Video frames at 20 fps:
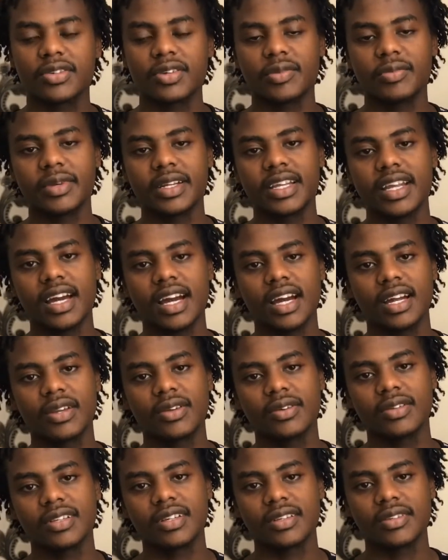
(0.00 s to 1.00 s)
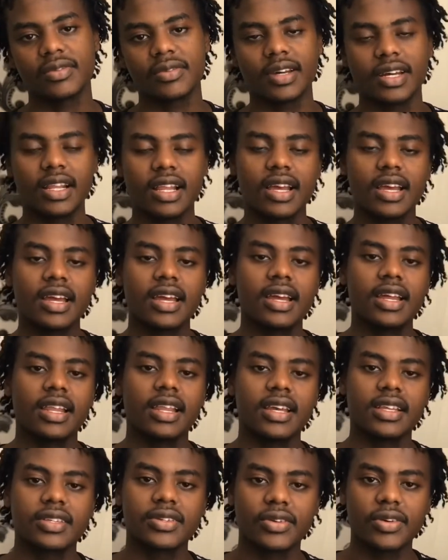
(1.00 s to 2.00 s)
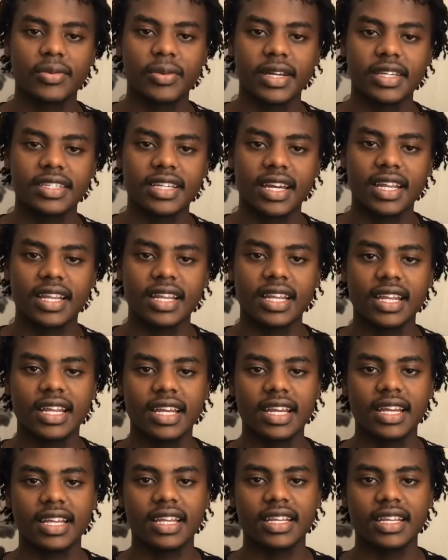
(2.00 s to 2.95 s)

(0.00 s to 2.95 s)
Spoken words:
media handles as well. Let's grow my channel, and